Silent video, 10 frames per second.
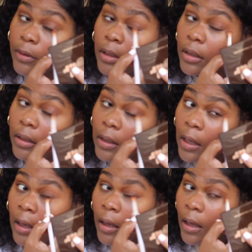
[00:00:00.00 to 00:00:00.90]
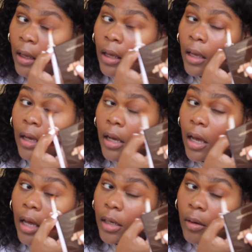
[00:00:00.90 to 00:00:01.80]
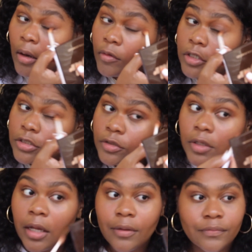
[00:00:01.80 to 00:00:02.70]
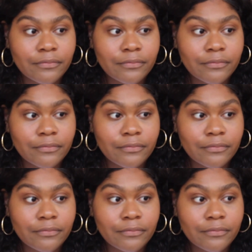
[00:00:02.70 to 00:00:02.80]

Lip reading: but I don't always do that.